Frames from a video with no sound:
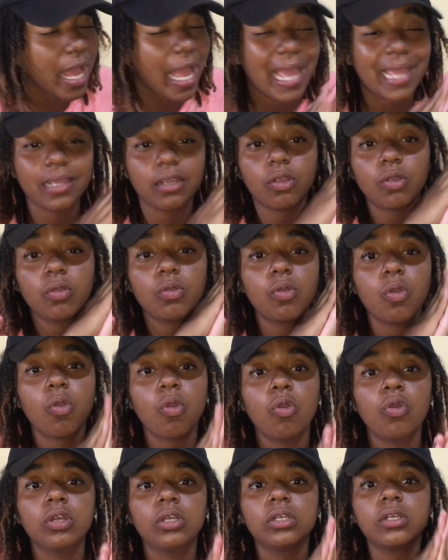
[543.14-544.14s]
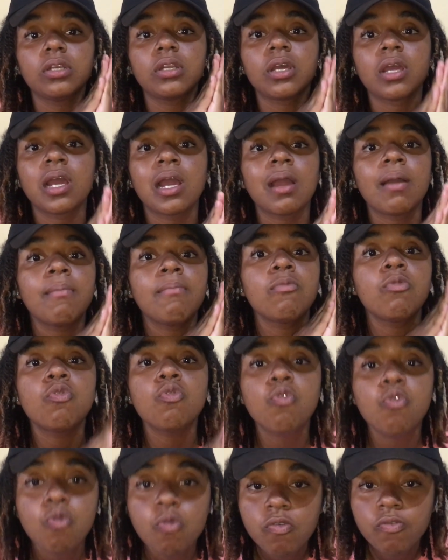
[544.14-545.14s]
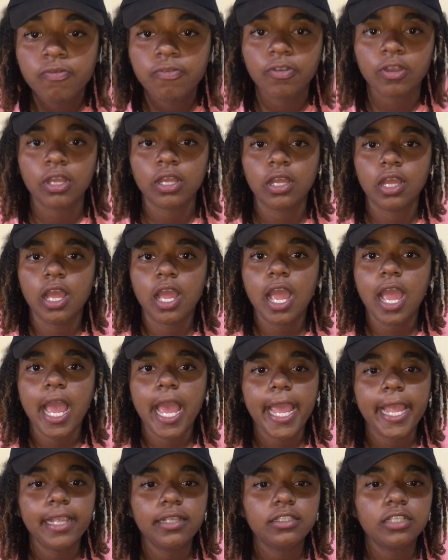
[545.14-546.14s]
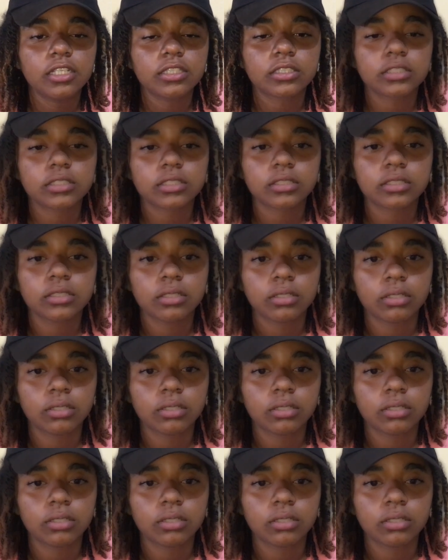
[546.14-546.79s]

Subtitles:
I could not move. I just,